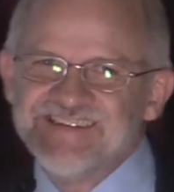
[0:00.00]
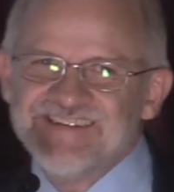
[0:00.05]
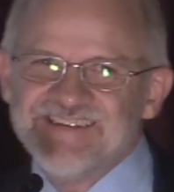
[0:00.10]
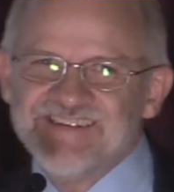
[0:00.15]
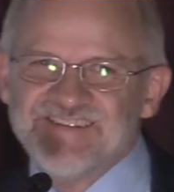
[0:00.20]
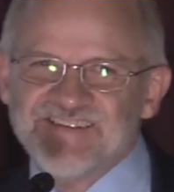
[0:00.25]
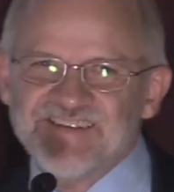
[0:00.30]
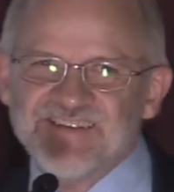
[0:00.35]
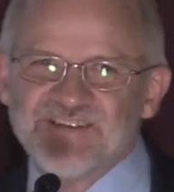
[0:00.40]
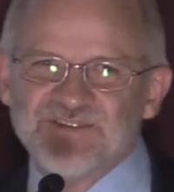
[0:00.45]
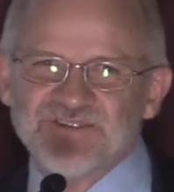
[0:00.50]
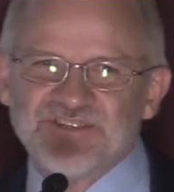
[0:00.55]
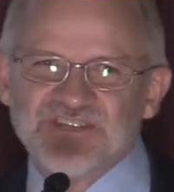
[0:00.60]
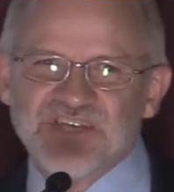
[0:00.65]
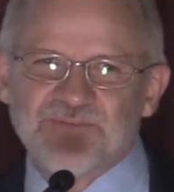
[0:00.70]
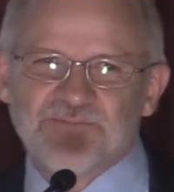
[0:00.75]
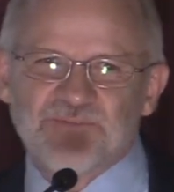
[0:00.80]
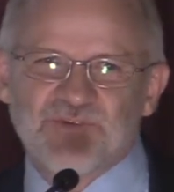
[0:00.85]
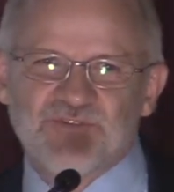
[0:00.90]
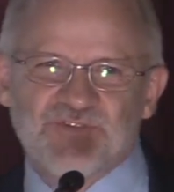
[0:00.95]
Ezekiel
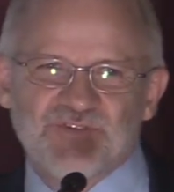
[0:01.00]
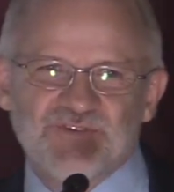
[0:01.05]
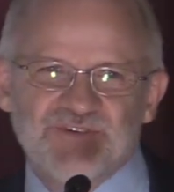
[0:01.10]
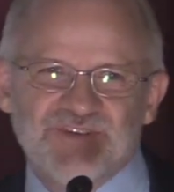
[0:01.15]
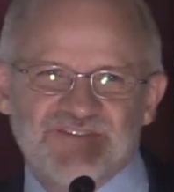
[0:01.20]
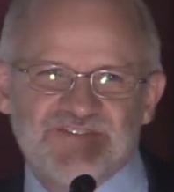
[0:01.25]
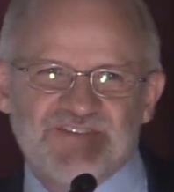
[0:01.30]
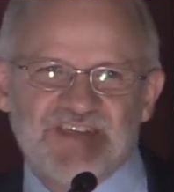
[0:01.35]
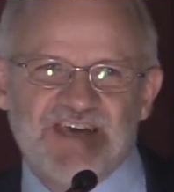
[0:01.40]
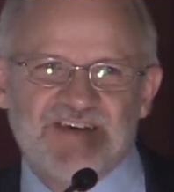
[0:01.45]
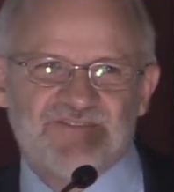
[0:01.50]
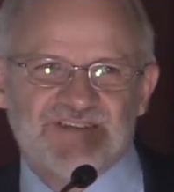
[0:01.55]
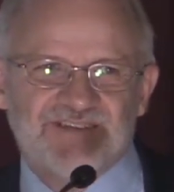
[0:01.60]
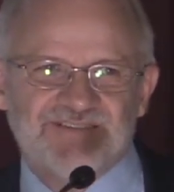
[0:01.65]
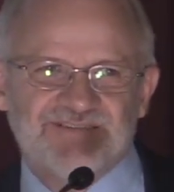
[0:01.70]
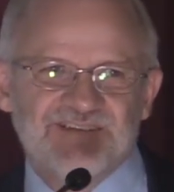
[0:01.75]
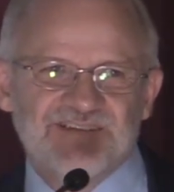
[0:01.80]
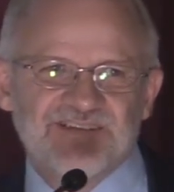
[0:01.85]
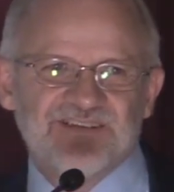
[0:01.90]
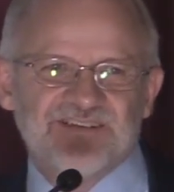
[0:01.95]
chapter
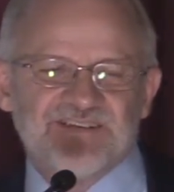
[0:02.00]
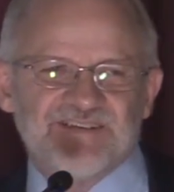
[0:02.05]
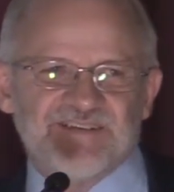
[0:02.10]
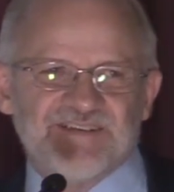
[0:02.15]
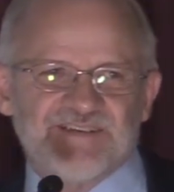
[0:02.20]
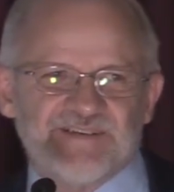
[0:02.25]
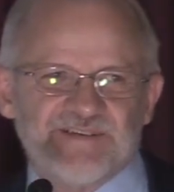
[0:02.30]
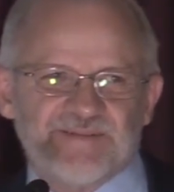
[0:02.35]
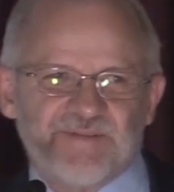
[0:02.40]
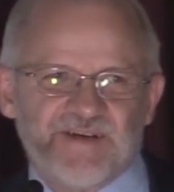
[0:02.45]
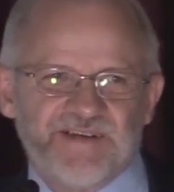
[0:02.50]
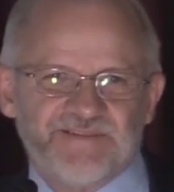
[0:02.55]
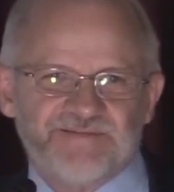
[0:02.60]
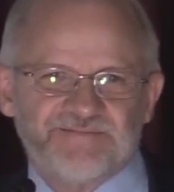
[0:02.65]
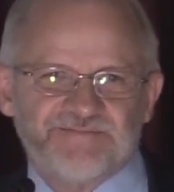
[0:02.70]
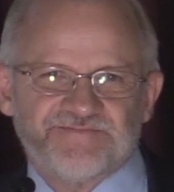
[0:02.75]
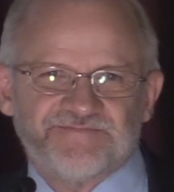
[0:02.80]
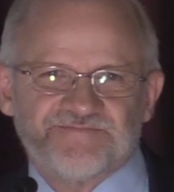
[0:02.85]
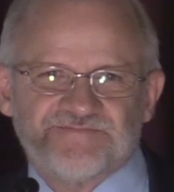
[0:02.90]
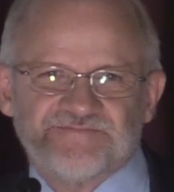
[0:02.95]
37, but
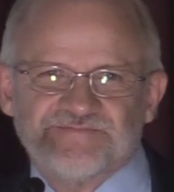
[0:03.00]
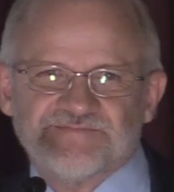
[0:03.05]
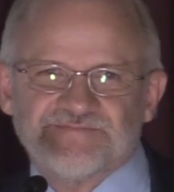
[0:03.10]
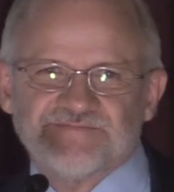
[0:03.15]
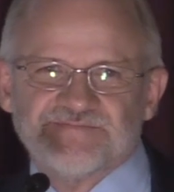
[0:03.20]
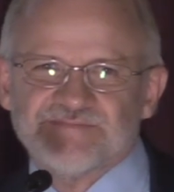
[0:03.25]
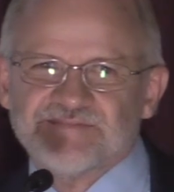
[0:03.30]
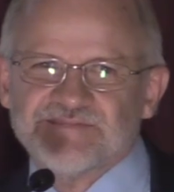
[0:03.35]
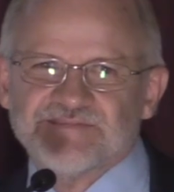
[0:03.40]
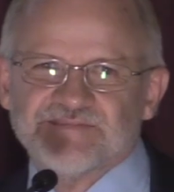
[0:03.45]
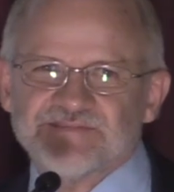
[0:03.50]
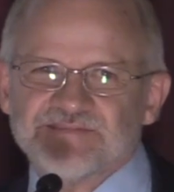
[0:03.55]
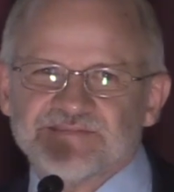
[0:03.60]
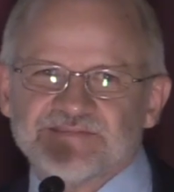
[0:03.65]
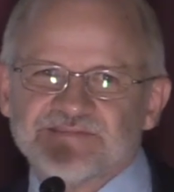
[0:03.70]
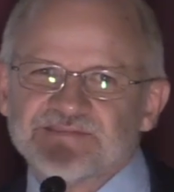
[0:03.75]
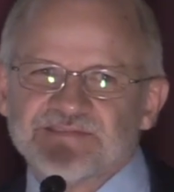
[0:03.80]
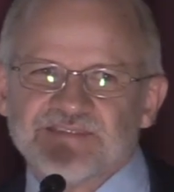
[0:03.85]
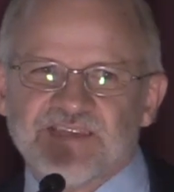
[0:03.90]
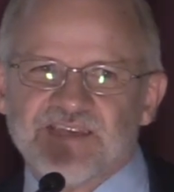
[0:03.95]

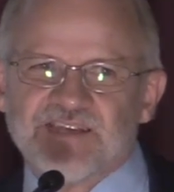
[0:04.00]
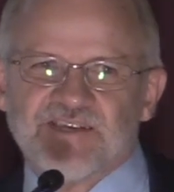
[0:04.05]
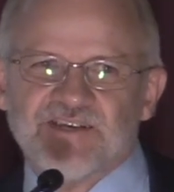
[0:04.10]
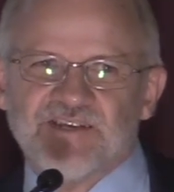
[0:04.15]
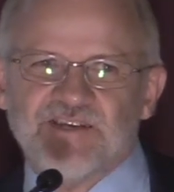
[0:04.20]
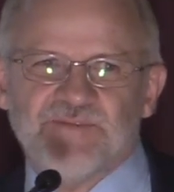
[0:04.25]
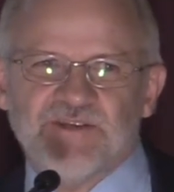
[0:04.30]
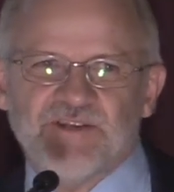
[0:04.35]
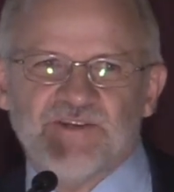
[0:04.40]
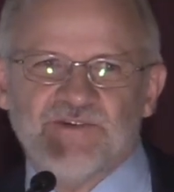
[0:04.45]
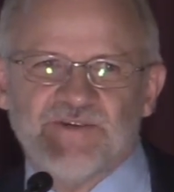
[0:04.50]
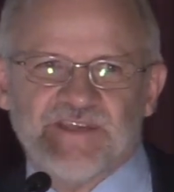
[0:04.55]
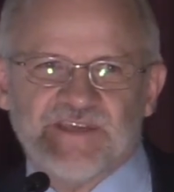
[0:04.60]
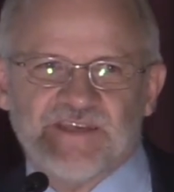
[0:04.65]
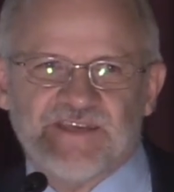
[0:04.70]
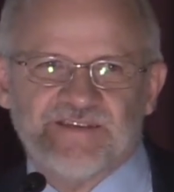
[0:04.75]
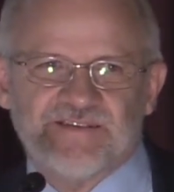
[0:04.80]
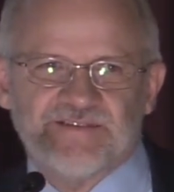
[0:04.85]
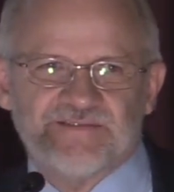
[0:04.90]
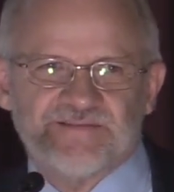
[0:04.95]
they're not going to be doing
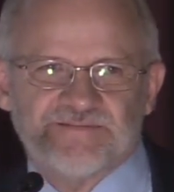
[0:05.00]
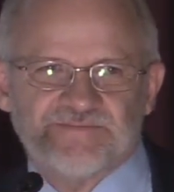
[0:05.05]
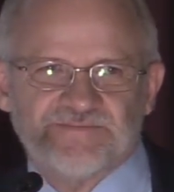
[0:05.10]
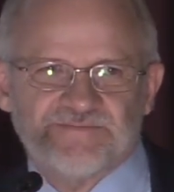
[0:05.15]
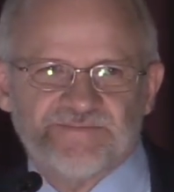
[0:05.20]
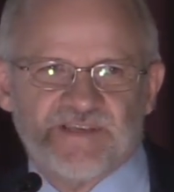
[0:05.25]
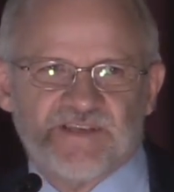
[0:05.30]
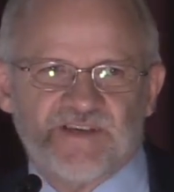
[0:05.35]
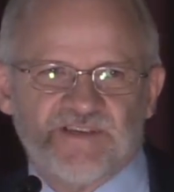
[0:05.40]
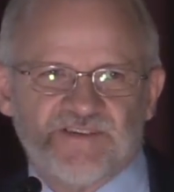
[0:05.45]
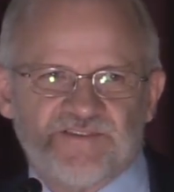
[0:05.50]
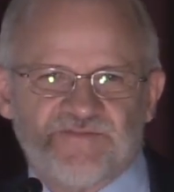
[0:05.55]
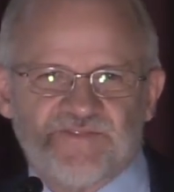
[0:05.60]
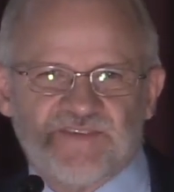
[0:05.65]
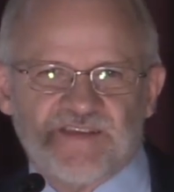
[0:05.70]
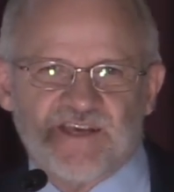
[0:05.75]
it because of the